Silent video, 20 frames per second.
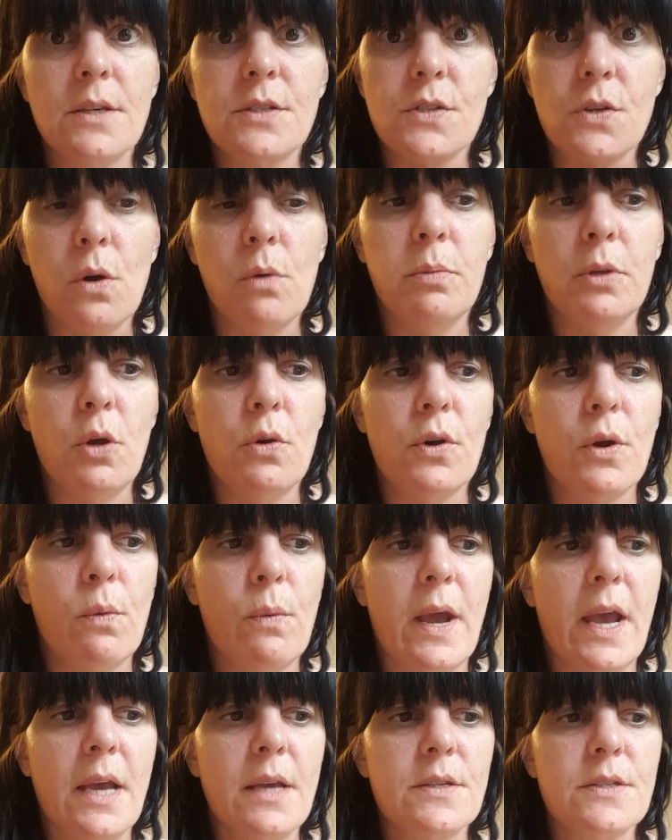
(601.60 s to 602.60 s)
so blown
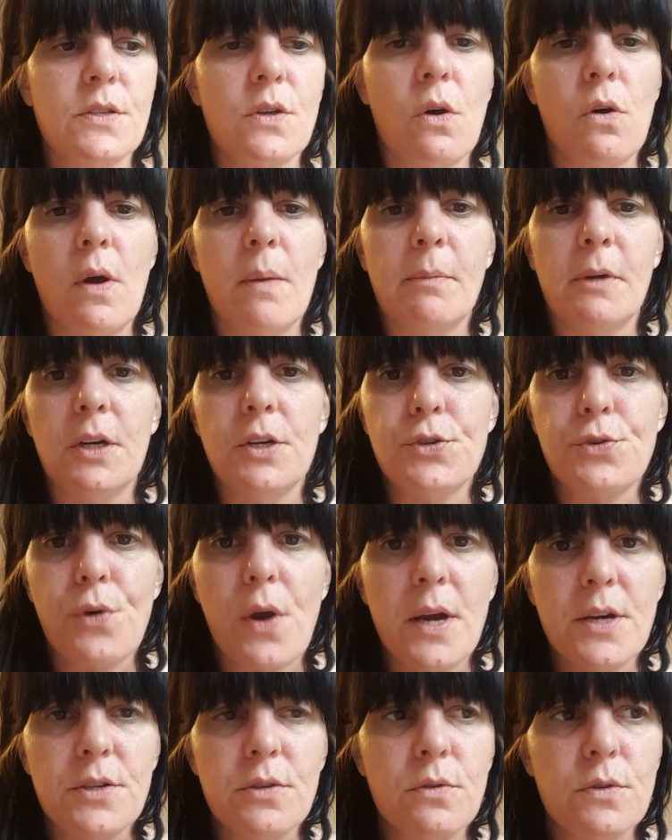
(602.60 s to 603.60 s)
away. So I'm going to
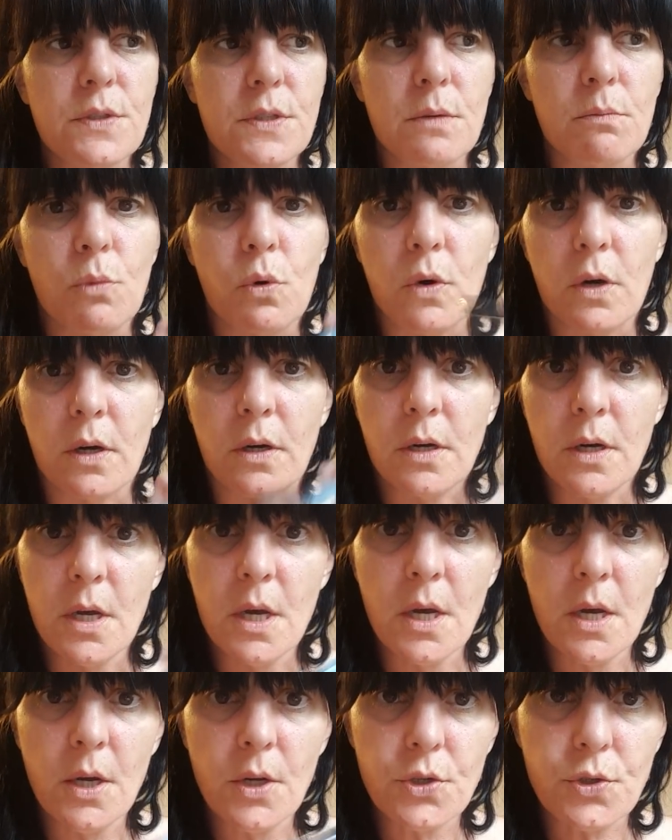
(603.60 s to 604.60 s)
try to do some more
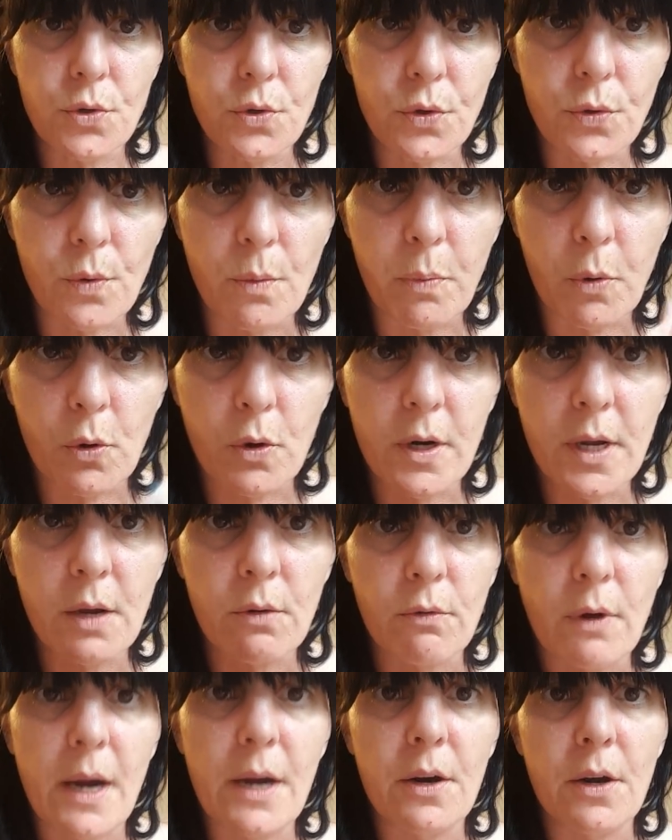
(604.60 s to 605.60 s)
truth reporting
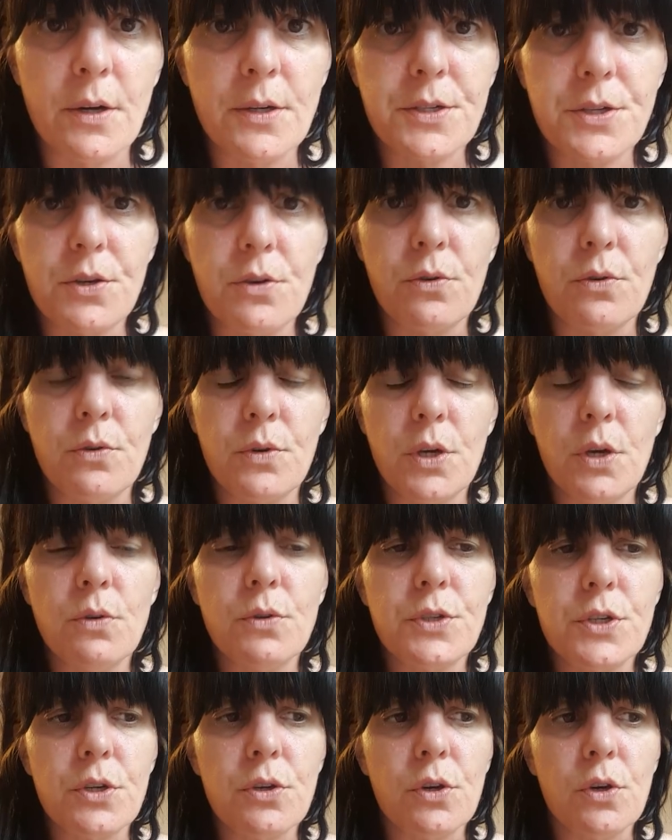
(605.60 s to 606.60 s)
right onto
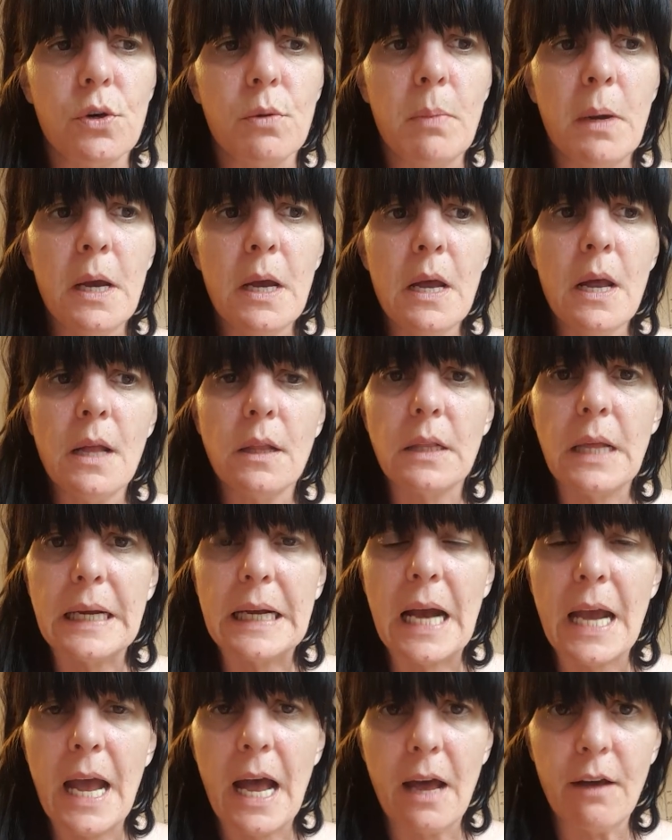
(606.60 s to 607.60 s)
YouTube like
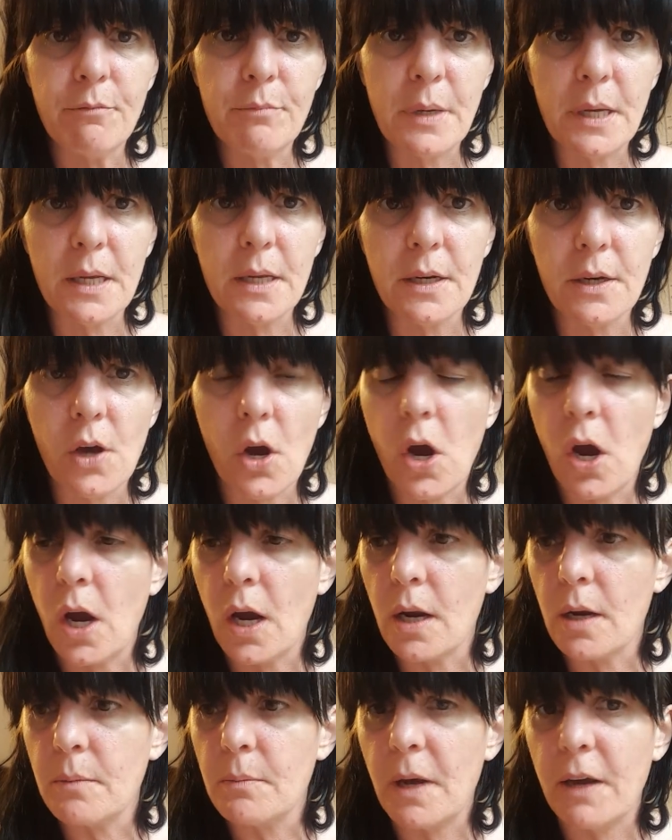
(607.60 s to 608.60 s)
I have been
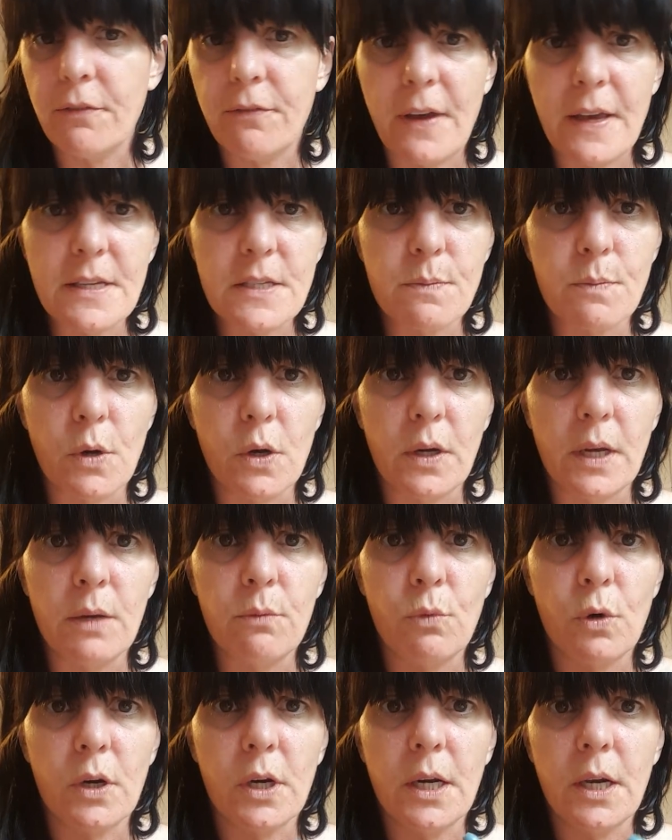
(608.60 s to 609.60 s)
on my Facebook.
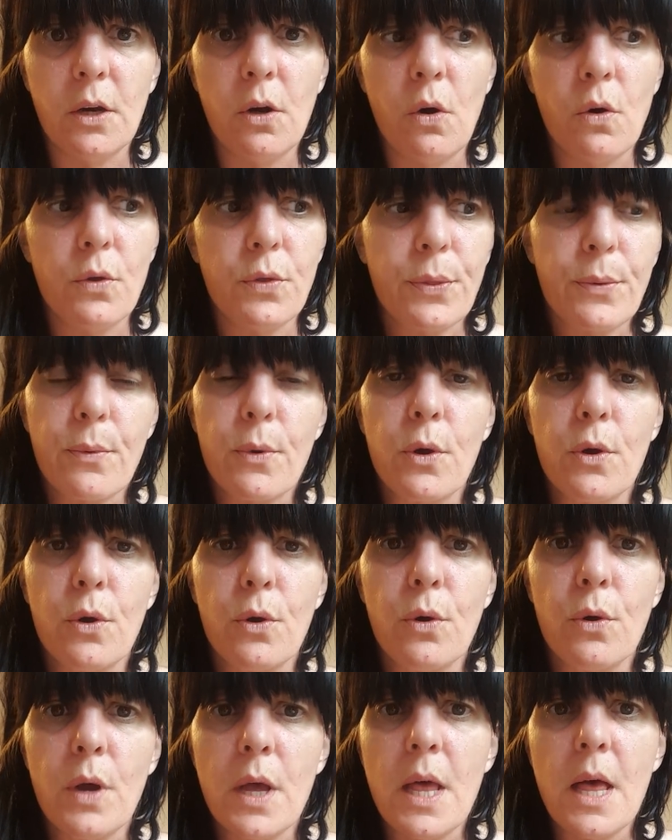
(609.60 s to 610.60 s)
And we're going to go
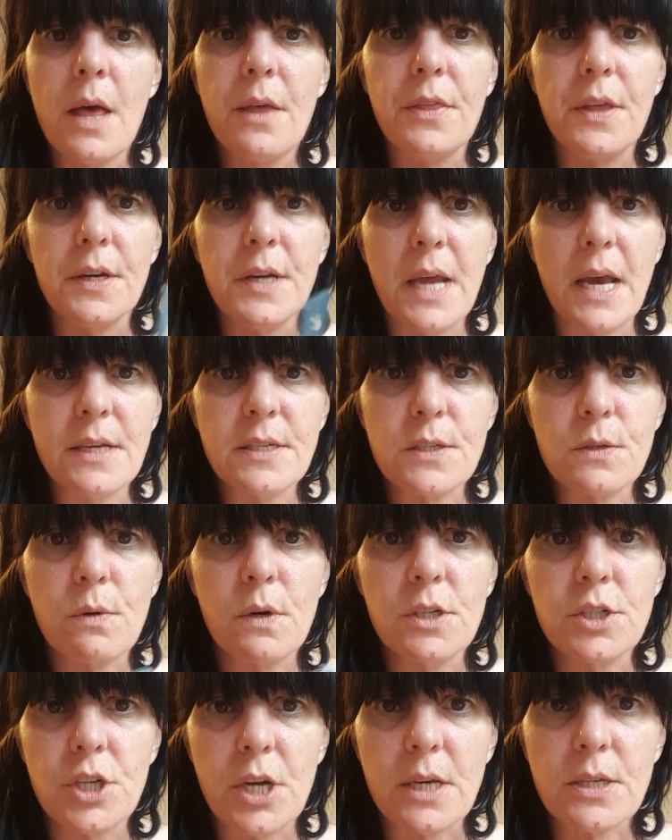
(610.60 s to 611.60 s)
through the
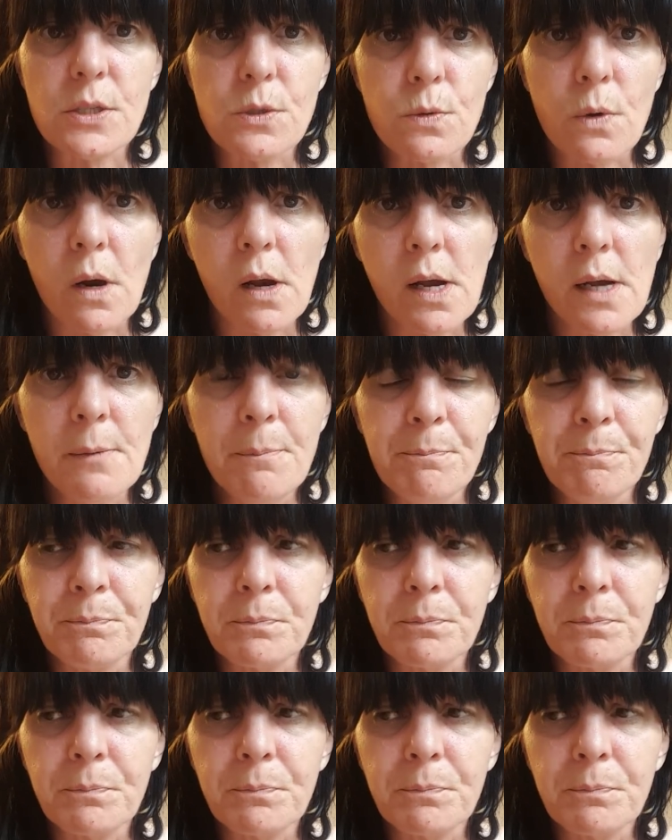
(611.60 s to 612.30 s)
Nesra Jesra